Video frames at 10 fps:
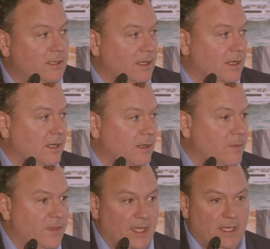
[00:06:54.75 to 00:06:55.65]

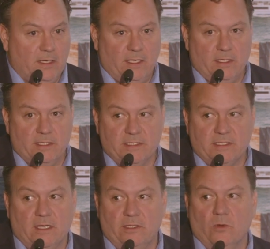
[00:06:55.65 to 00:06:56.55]
that is
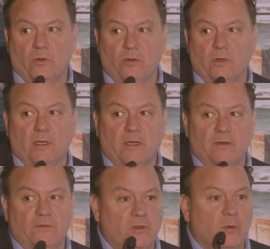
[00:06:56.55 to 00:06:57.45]
on the order
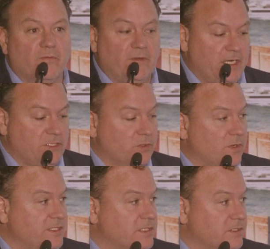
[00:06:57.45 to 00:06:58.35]
of the global financial
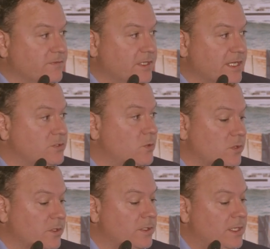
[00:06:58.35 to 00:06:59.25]
crisis over the last
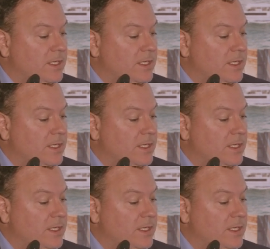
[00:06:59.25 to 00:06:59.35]
quarter.